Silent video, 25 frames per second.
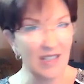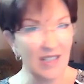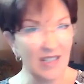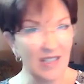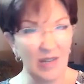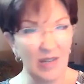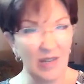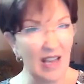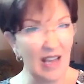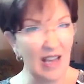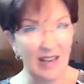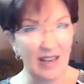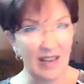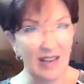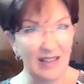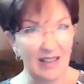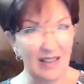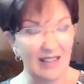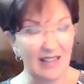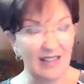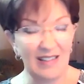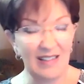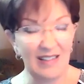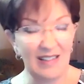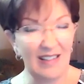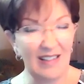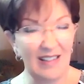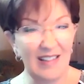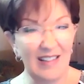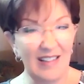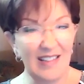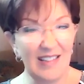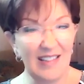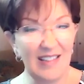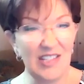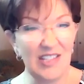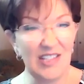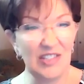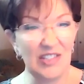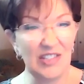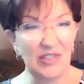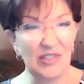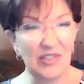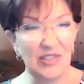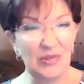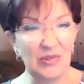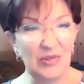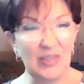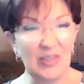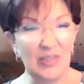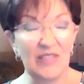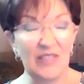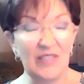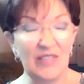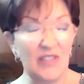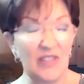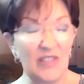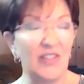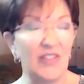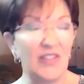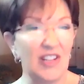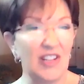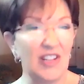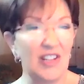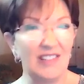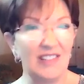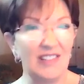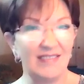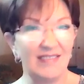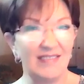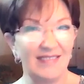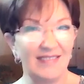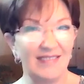created to live in fear.